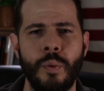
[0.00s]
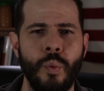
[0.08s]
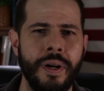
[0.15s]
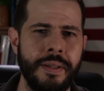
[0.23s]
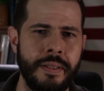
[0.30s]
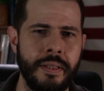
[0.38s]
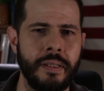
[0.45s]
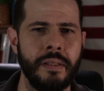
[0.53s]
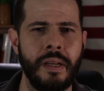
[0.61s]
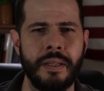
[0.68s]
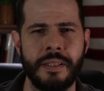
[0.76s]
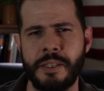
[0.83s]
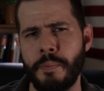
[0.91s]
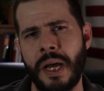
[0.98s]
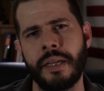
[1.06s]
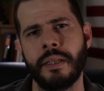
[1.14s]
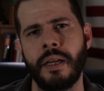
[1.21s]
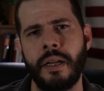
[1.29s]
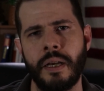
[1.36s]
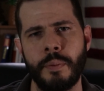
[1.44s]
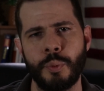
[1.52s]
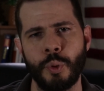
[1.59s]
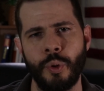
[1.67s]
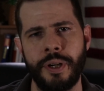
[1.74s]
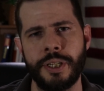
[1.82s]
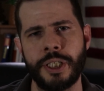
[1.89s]
where I did a lot of spotlight
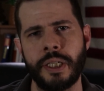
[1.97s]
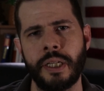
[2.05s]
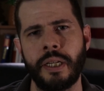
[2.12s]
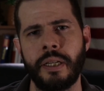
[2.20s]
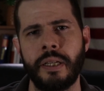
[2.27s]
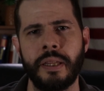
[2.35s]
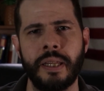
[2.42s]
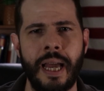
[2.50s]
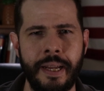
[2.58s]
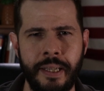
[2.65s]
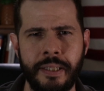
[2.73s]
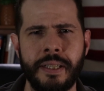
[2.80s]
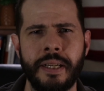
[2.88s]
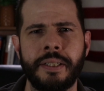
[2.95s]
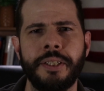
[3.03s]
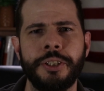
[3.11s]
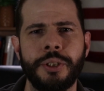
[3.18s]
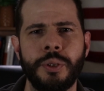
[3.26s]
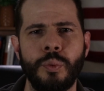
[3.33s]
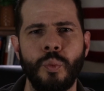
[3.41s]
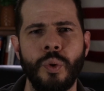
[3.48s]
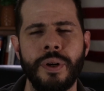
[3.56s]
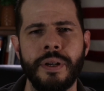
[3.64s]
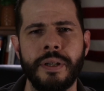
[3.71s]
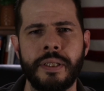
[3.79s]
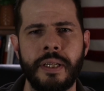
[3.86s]
operation and lighting technician
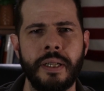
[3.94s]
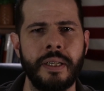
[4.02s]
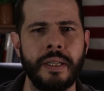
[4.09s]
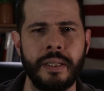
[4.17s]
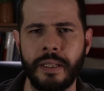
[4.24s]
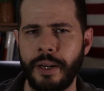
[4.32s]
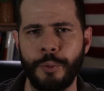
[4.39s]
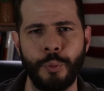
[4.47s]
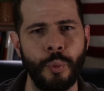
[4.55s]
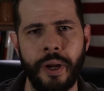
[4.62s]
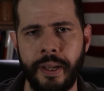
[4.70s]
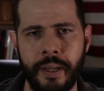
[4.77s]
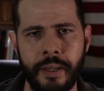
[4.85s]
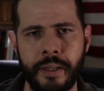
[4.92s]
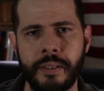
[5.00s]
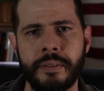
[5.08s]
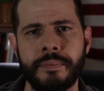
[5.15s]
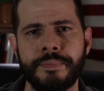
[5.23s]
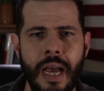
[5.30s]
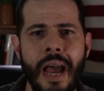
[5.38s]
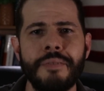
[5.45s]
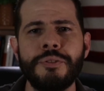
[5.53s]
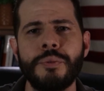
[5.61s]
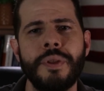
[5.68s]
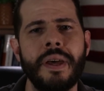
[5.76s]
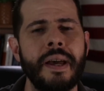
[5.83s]
work, a lot of rigging.
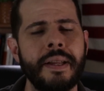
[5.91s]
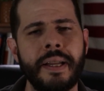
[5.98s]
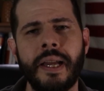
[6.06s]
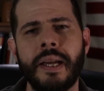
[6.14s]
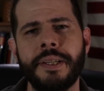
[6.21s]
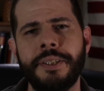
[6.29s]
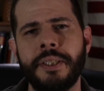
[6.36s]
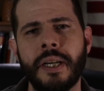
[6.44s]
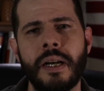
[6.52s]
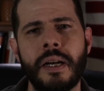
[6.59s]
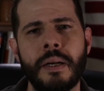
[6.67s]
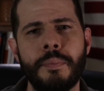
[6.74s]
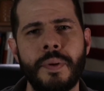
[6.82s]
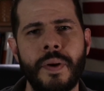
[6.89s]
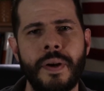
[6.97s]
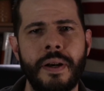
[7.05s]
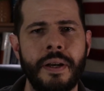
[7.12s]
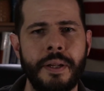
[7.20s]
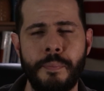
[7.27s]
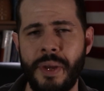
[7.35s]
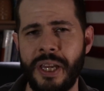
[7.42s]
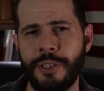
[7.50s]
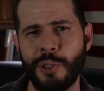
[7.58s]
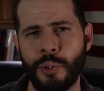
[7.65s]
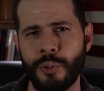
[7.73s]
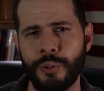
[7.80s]
After that, I got a job on a
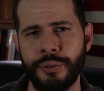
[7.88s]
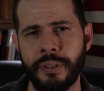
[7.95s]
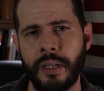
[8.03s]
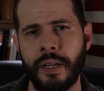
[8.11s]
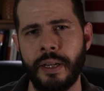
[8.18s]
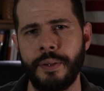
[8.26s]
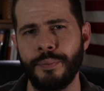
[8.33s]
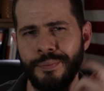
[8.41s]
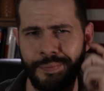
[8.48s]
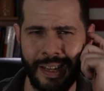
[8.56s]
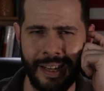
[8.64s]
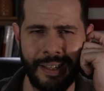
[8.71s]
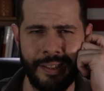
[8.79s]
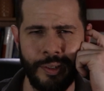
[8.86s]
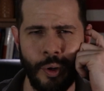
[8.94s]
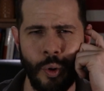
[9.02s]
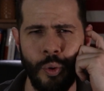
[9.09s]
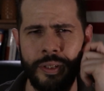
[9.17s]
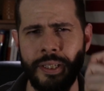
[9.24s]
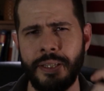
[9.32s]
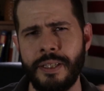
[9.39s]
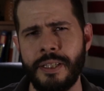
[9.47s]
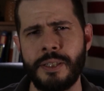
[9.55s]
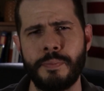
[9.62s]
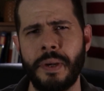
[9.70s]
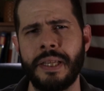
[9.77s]
major cruise line. I only
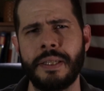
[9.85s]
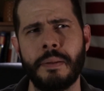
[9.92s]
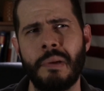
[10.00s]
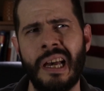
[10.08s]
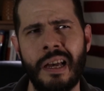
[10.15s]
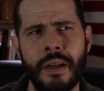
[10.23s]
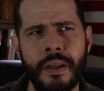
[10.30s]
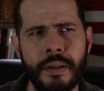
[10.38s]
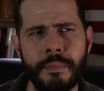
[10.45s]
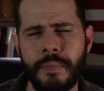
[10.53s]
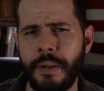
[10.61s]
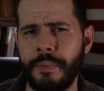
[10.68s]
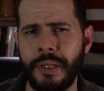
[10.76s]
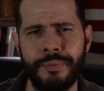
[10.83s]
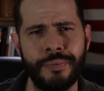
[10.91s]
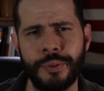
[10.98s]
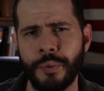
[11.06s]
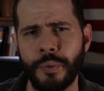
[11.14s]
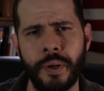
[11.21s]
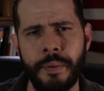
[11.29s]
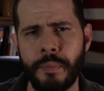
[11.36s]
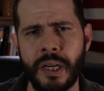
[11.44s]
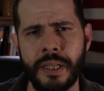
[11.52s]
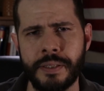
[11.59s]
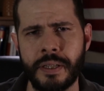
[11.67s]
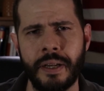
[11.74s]
spent about maybe 3
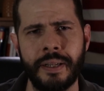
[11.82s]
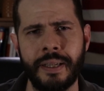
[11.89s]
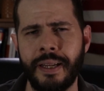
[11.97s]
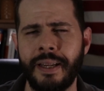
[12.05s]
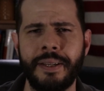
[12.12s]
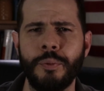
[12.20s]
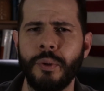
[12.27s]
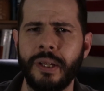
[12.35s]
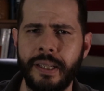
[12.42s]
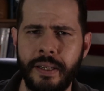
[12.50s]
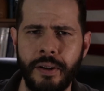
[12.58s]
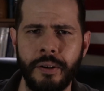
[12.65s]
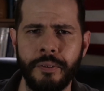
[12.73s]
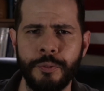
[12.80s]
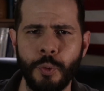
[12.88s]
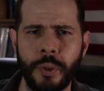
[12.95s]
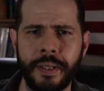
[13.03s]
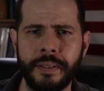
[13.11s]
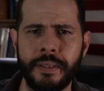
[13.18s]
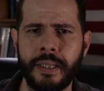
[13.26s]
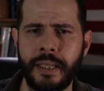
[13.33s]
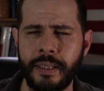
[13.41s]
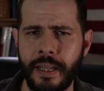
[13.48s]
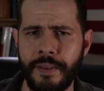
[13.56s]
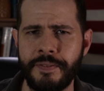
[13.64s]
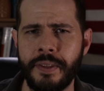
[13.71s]
months on it. I didn't really care for it, and I
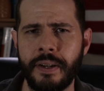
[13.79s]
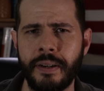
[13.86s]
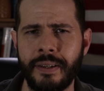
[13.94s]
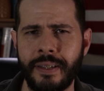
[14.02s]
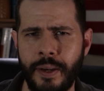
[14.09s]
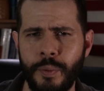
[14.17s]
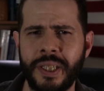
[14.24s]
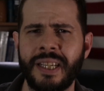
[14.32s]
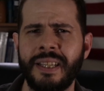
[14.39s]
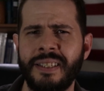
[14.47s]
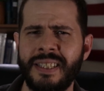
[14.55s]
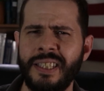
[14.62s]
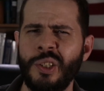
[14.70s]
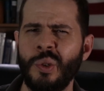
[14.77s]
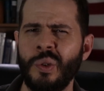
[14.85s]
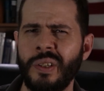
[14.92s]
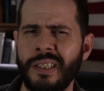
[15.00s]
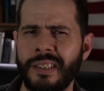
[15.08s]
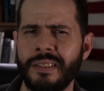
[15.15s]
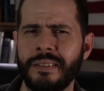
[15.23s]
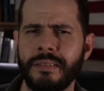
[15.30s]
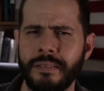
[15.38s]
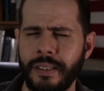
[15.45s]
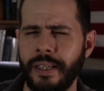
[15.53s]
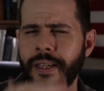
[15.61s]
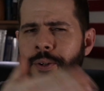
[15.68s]
left there, and I would continue it
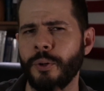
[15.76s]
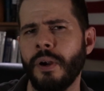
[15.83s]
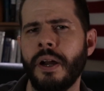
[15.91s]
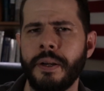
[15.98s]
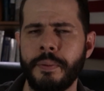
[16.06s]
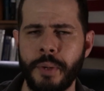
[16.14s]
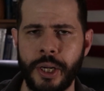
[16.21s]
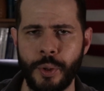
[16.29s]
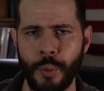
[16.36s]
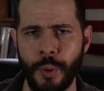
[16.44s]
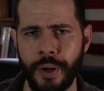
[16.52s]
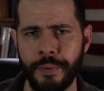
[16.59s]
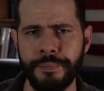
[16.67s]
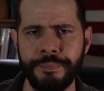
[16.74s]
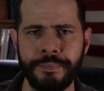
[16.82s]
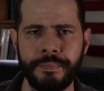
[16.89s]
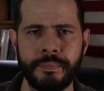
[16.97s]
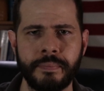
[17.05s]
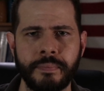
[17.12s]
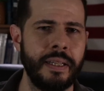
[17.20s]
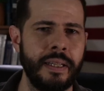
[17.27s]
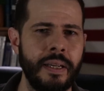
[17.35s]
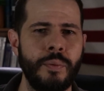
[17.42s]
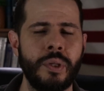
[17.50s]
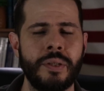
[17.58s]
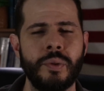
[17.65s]
later on in my career. And
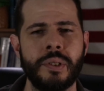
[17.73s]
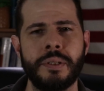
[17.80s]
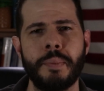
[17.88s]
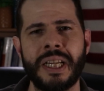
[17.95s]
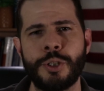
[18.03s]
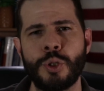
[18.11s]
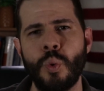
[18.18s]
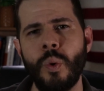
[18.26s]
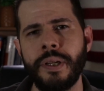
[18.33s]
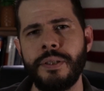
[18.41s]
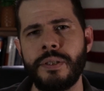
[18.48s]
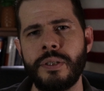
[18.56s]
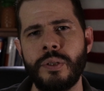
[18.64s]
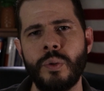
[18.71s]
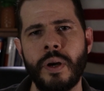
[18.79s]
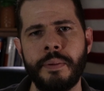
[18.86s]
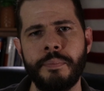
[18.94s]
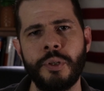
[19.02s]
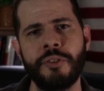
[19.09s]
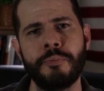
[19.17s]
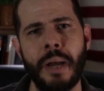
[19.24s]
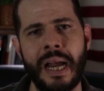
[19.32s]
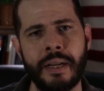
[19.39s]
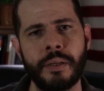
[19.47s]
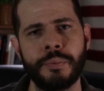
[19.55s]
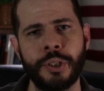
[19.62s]
then when I was about 22, I moved
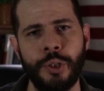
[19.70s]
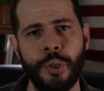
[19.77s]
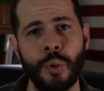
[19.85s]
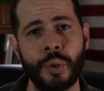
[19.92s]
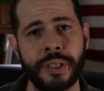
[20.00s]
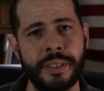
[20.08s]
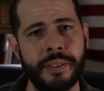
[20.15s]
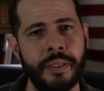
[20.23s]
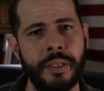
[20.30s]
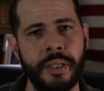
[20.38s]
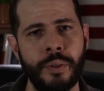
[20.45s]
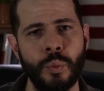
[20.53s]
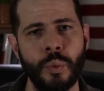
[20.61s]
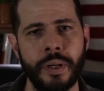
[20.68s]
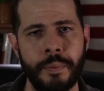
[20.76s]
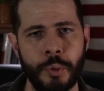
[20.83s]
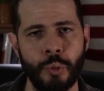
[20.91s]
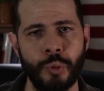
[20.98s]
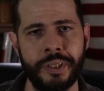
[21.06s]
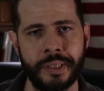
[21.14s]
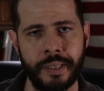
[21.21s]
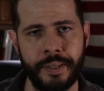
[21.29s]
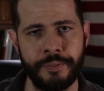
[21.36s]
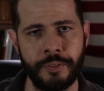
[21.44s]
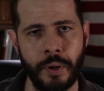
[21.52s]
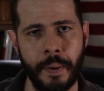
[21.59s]
back up to New York City, where I'm
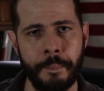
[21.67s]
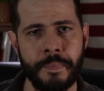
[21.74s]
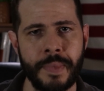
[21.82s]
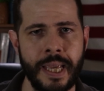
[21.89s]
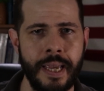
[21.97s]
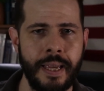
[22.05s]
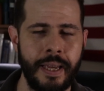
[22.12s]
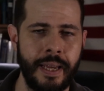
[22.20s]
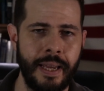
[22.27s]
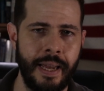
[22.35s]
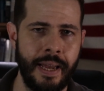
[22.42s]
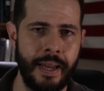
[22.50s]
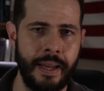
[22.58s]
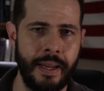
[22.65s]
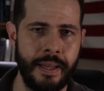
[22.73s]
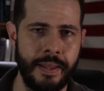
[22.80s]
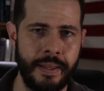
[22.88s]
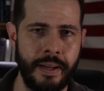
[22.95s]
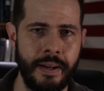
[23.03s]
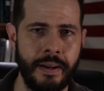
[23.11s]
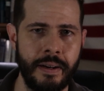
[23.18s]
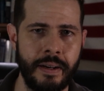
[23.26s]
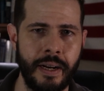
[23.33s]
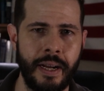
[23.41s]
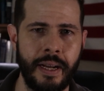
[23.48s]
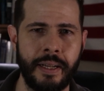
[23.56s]
originally from. And
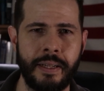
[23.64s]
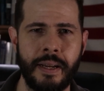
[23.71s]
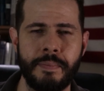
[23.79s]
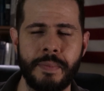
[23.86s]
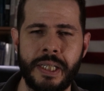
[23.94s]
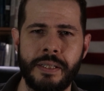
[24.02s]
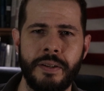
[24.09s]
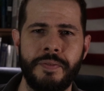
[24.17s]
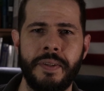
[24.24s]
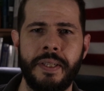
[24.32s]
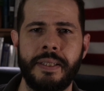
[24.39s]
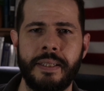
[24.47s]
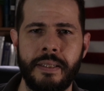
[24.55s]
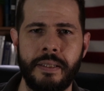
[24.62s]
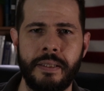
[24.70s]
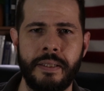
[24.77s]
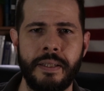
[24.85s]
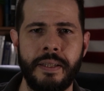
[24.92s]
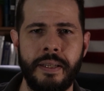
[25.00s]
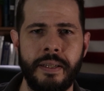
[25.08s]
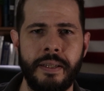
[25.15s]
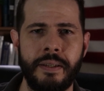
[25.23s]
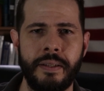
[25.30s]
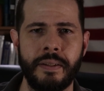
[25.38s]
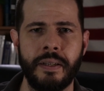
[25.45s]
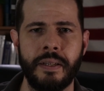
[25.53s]
there I got myself into
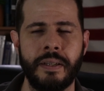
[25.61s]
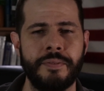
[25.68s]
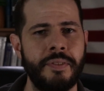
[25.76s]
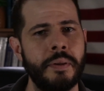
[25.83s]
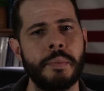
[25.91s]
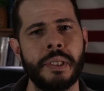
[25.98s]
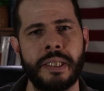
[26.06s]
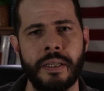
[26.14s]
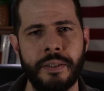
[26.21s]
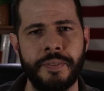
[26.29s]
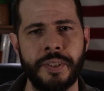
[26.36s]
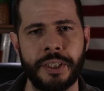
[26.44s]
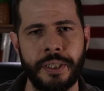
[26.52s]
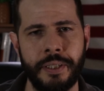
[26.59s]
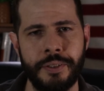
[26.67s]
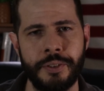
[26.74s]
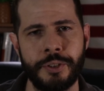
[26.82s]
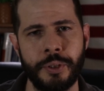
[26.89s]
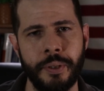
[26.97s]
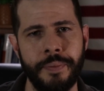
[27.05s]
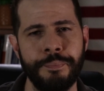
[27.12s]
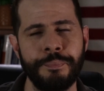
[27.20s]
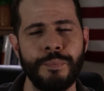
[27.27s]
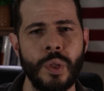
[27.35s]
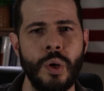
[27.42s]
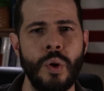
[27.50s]
the film and television industry,
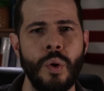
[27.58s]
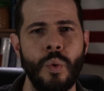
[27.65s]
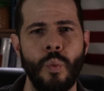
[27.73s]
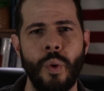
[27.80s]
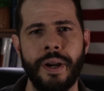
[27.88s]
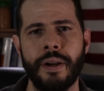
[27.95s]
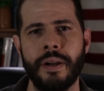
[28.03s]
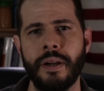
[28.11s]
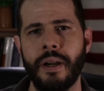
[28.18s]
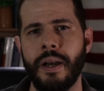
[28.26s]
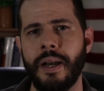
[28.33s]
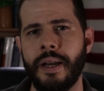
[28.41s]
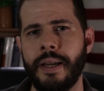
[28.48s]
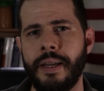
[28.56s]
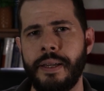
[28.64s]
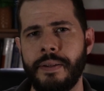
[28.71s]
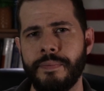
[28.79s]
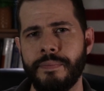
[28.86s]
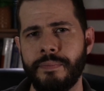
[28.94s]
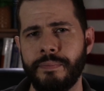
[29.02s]
where I